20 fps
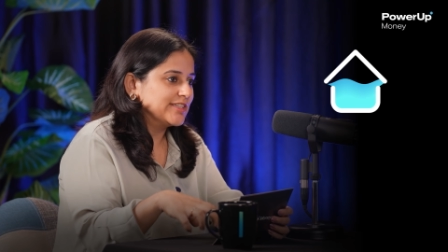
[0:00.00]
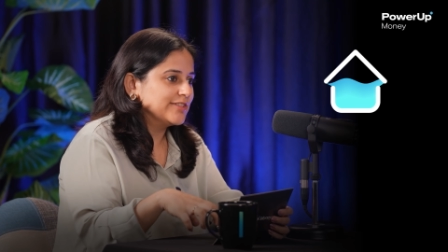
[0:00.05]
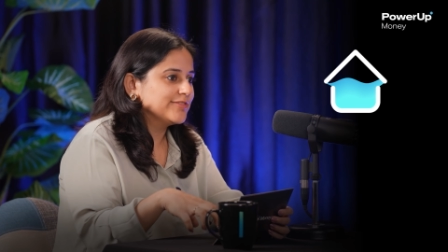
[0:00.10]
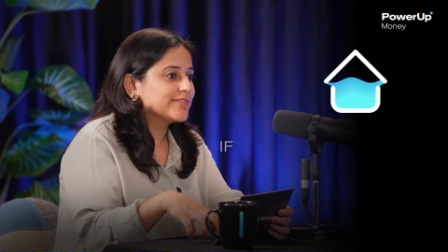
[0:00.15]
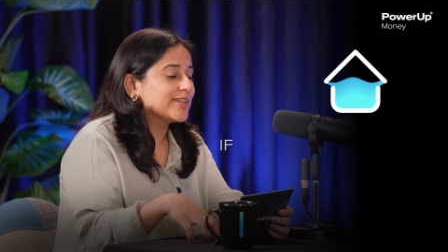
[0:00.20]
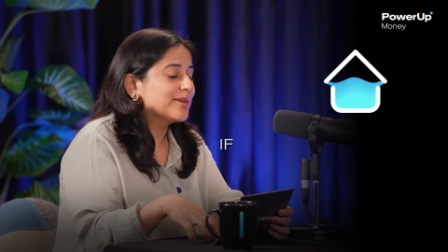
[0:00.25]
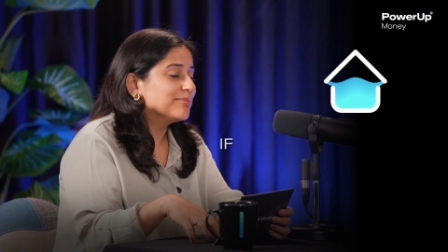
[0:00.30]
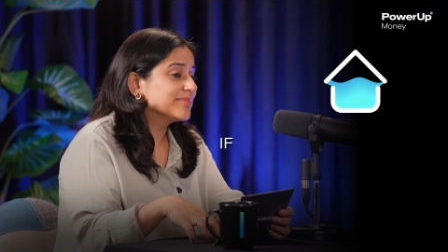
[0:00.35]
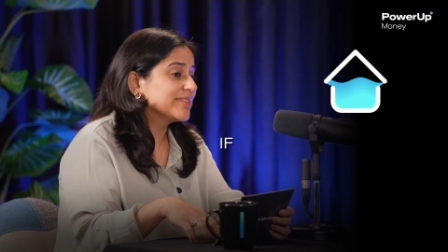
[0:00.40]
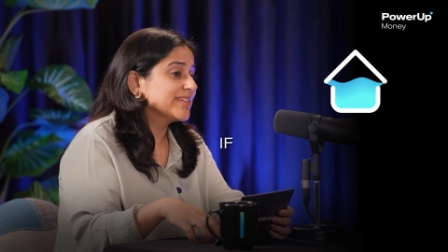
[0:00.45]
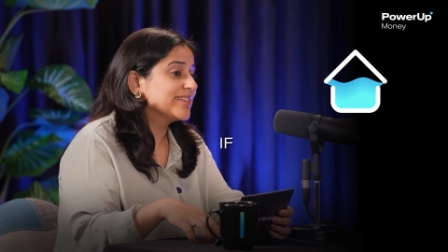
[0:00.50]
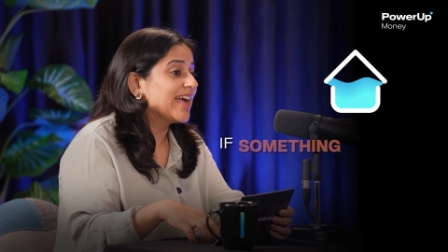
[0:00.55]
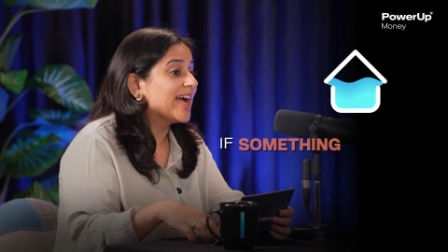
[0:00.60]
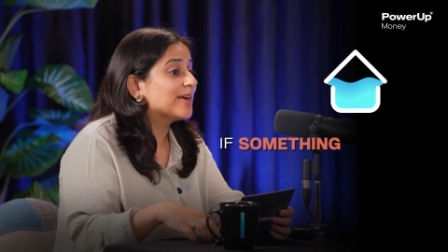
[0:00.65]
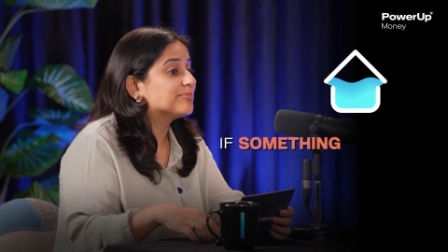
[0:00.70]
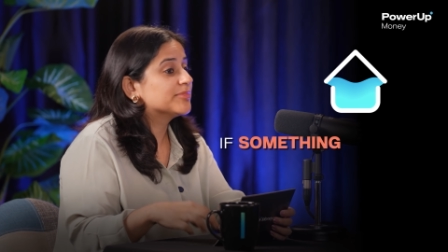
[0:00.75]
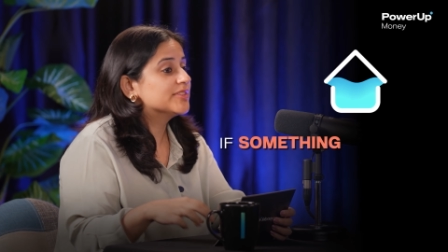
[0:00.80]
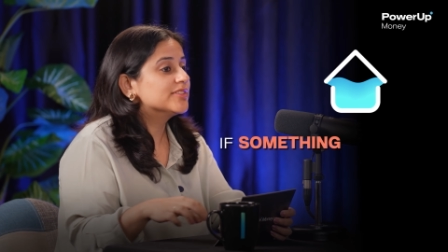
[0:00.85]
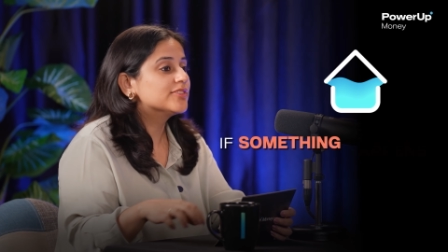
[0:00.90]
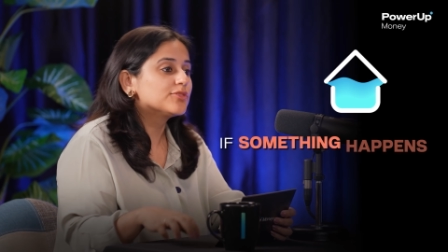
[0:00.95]
if something
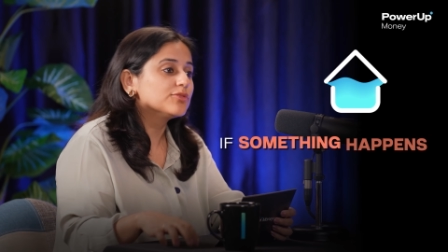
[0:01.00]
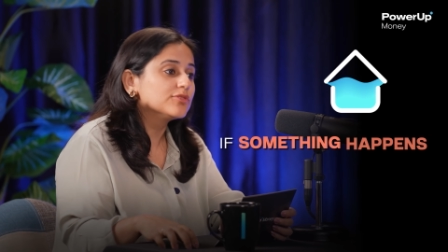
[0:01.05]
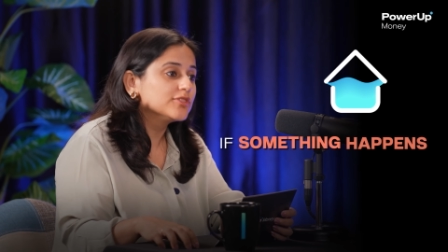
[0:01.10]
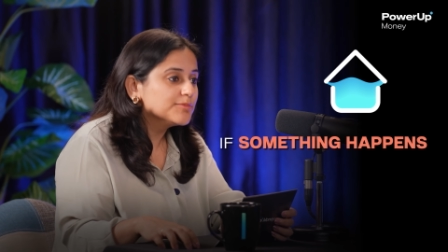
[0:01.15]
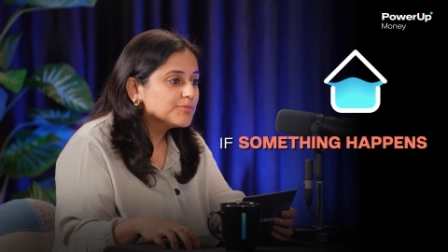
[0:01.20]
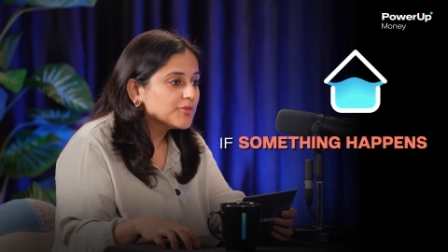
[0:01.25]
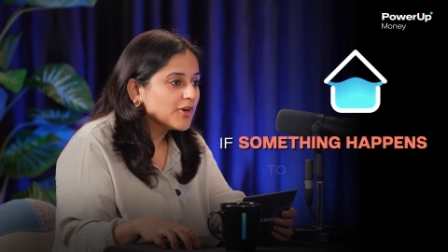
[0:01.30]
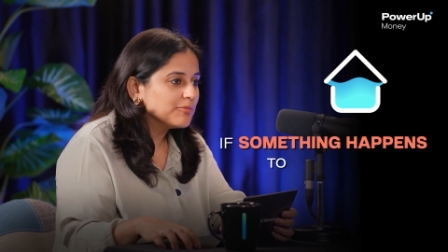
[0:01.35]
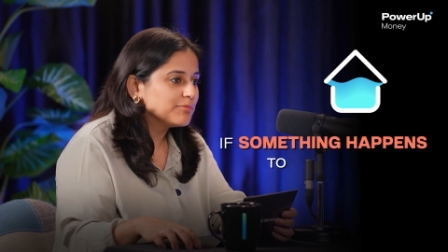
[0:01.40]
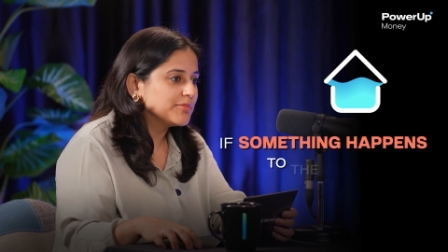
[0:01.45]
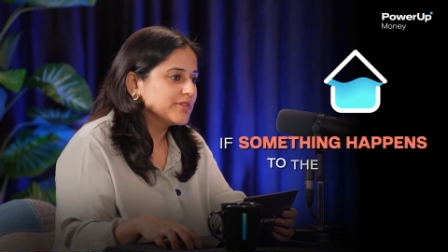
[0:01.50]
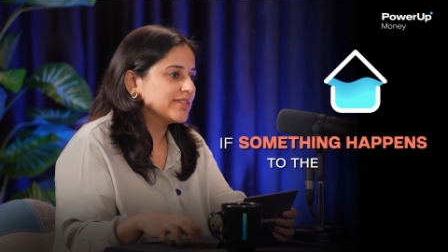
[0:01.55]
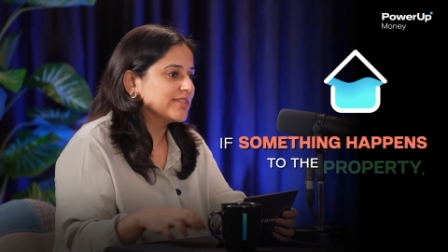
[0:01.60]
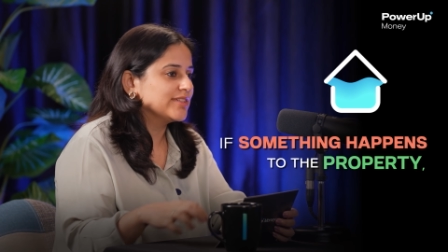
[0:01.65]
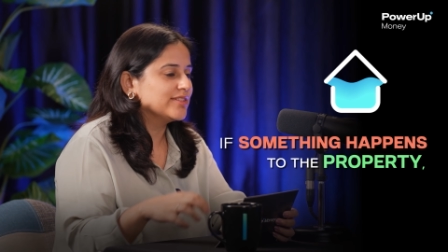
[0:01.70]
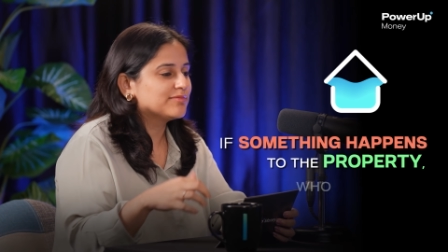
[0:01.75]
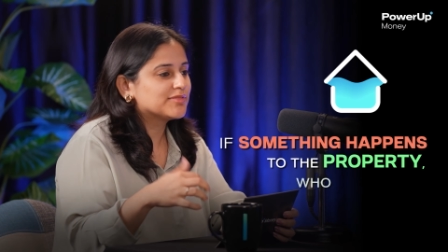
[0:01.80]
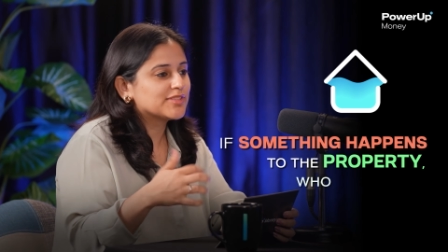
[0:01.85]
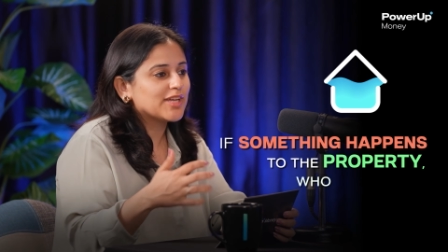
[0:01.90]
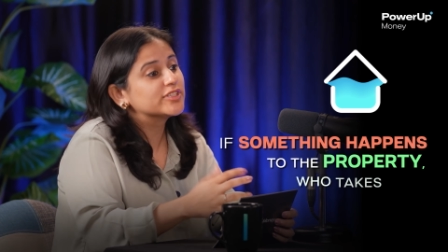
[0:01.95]
happens to the
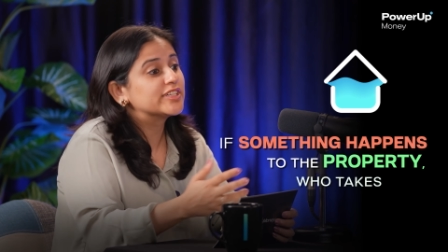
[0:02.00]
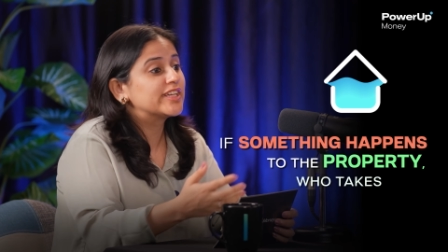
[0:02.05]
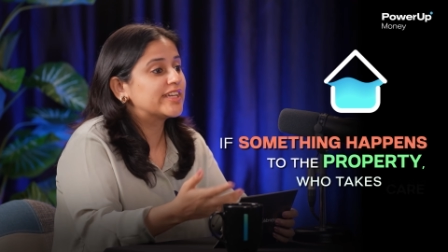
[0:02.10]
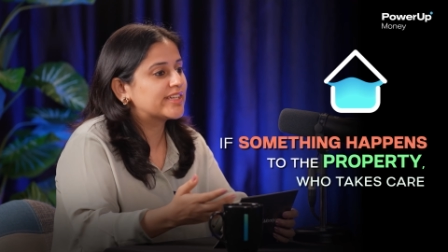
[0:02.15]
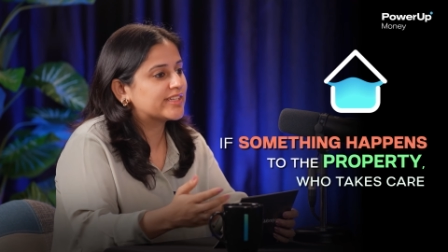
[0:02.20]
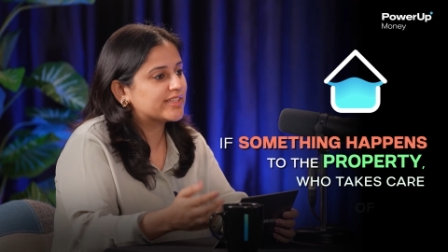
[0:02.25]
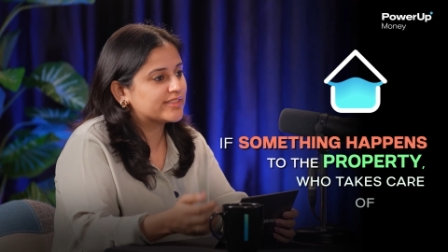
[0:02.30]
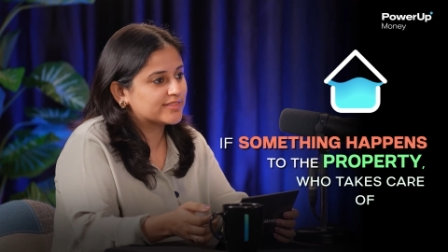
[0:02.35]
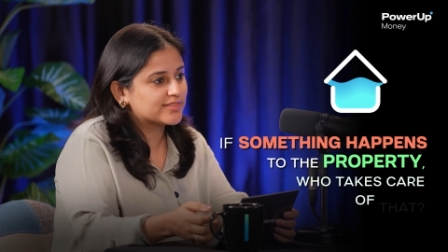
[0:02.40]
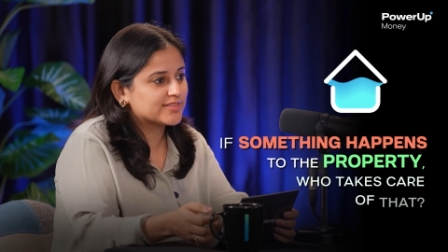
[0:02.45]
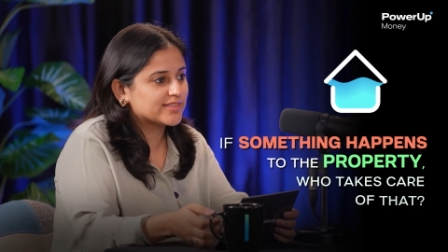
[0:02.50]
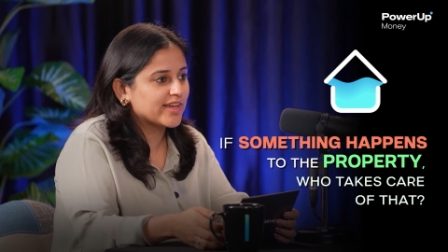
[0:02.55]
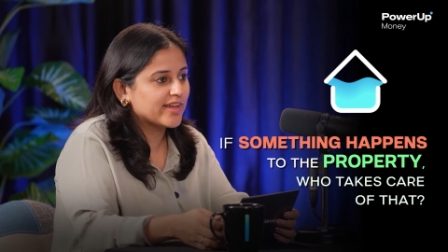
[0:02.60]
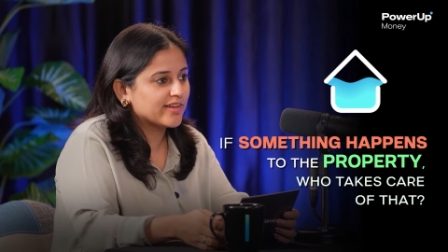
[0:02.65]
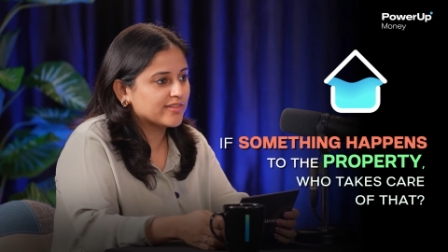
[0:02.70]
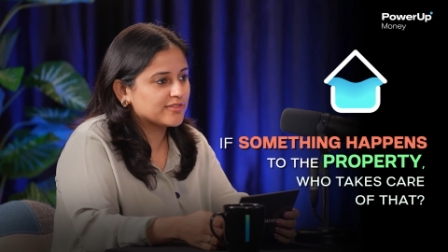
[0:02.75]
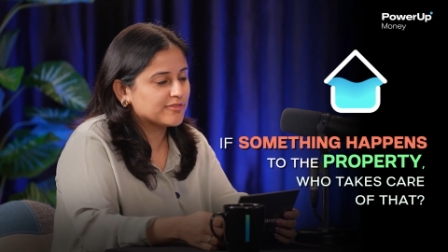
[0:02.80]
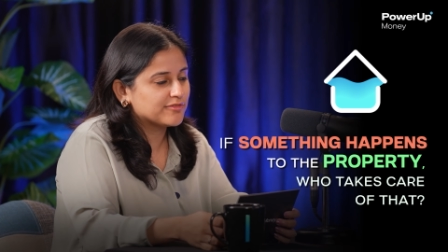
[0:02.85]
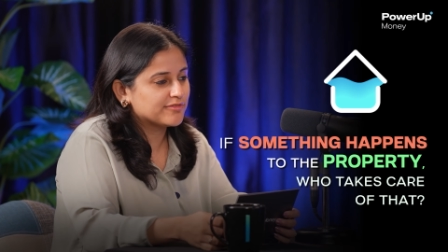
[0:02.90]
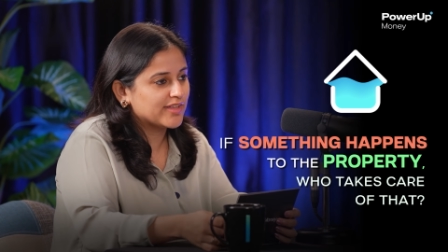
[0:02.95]
property, who takes
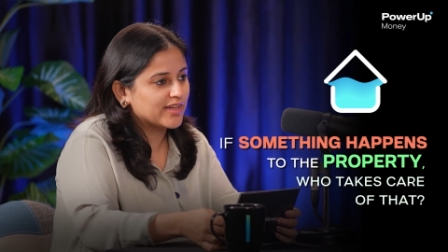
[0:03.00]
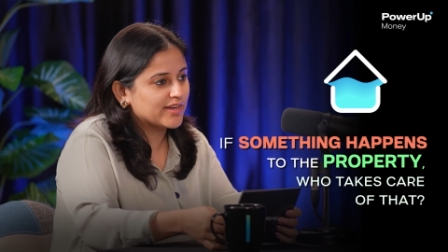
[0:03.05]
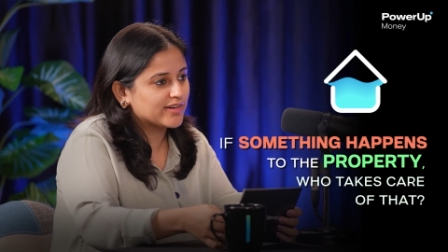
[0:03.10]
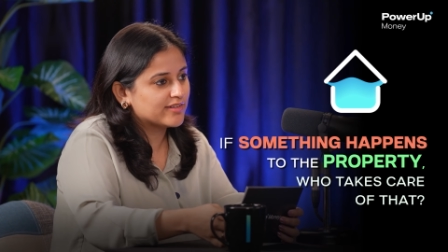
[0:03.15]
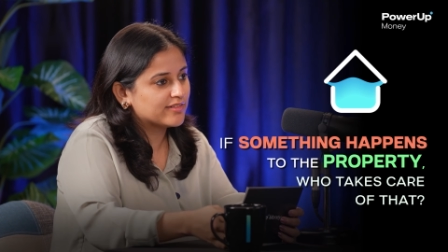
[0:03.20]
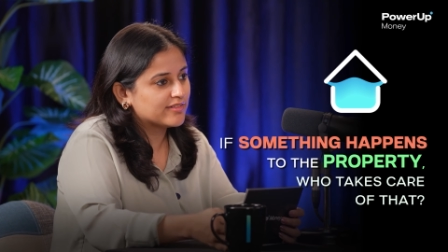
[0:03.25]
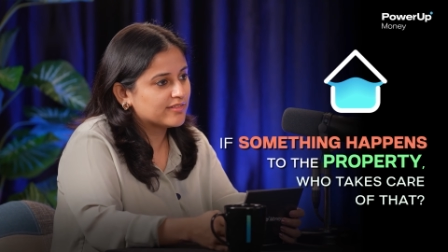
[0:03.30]
care of that?